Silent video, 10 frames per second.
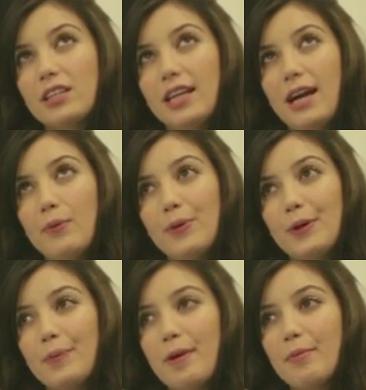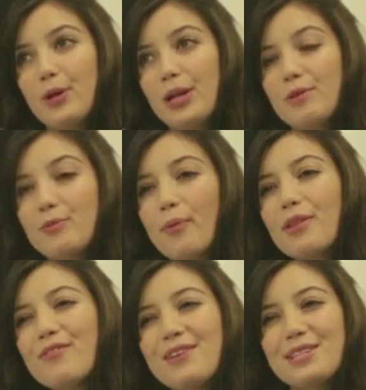catwalk memory was probably
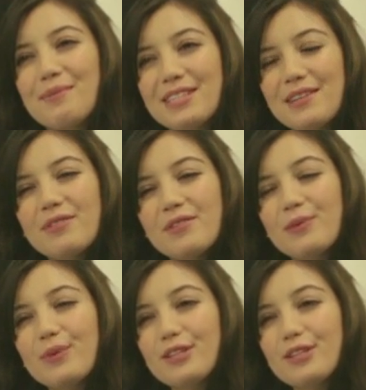the first time I did Vivienne